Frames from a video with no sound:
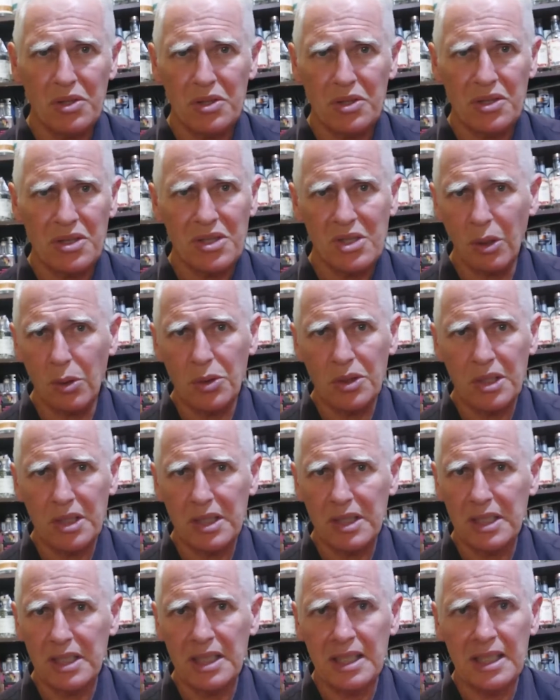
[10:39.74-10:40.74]

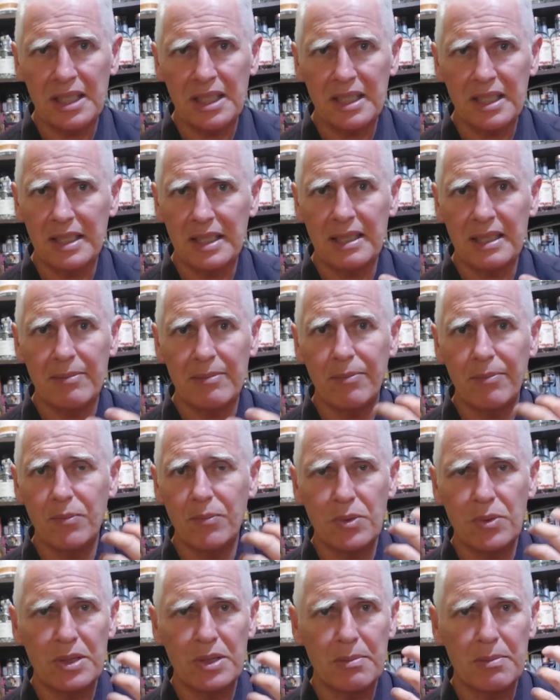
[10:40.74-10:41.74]
salty
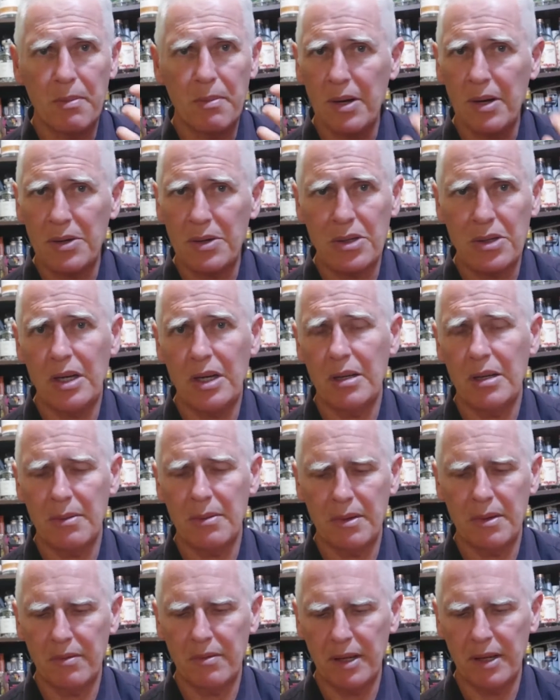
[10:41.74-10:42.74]

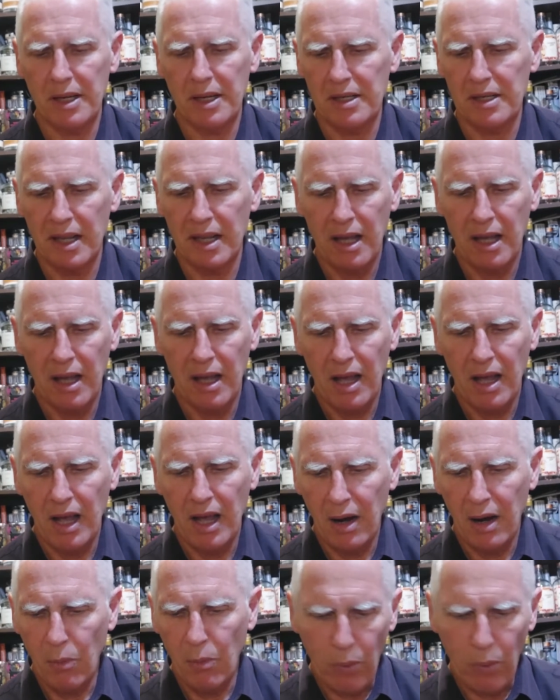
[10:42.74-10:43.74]
maritime vent,
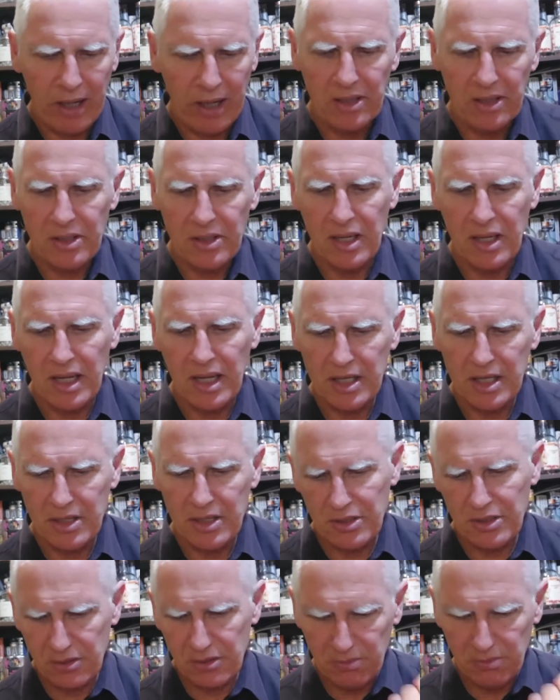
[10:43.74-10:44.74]
whack it in your
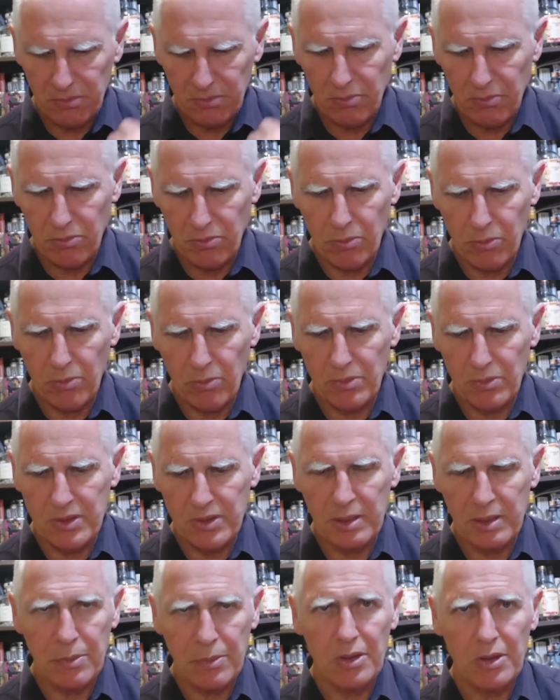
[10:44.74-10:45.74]
hatch,
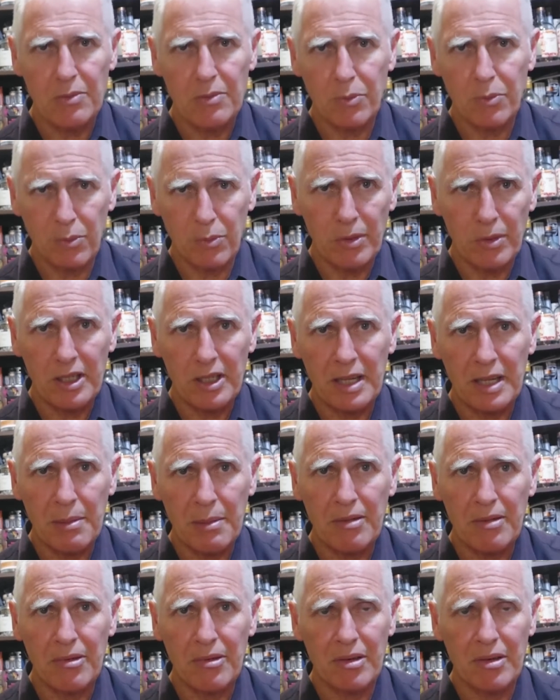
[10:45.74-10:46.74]
sip on, take a
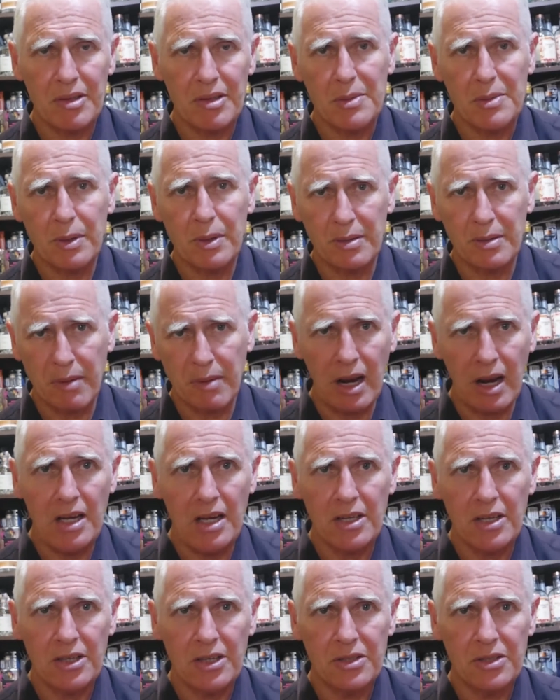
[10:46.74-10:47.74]
mouthful of this one,
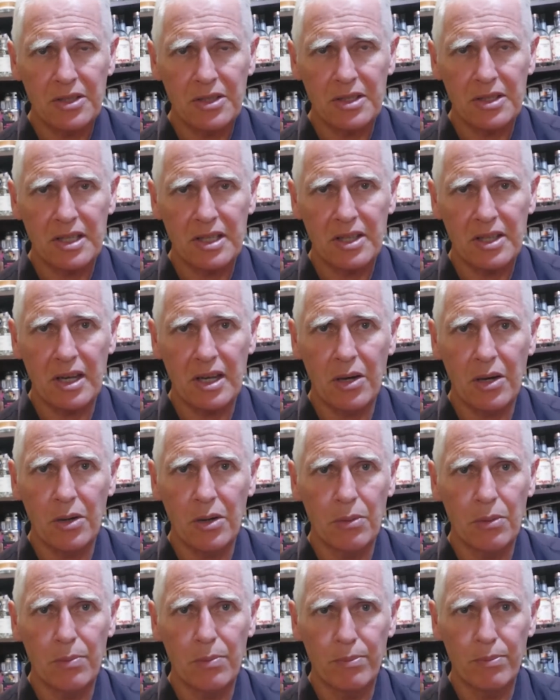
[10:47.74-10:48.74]
and you just get the
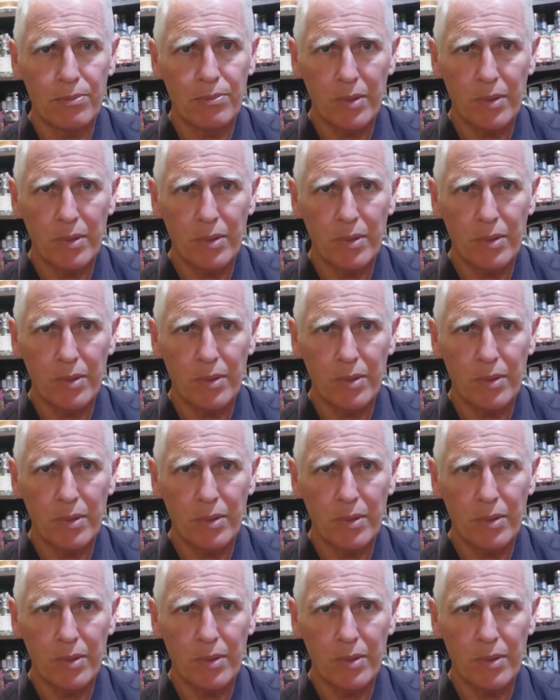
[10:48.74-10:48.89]
whole